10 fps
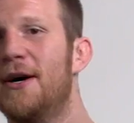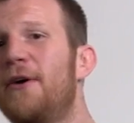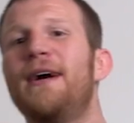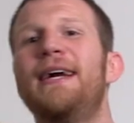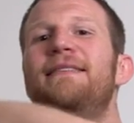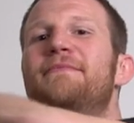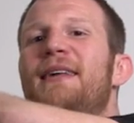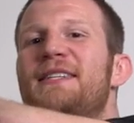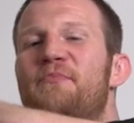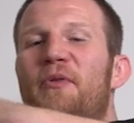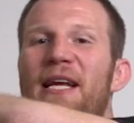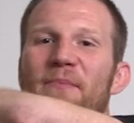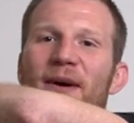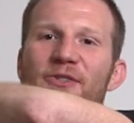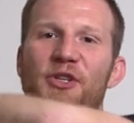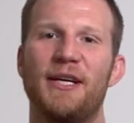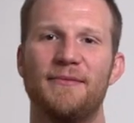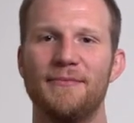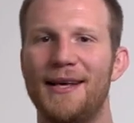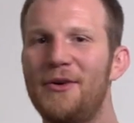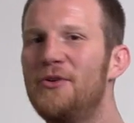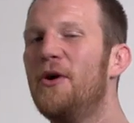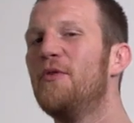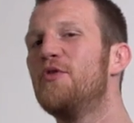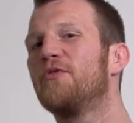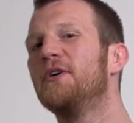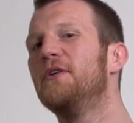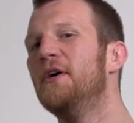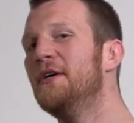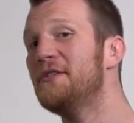Alright, that's pretty much it. Now you know the drill.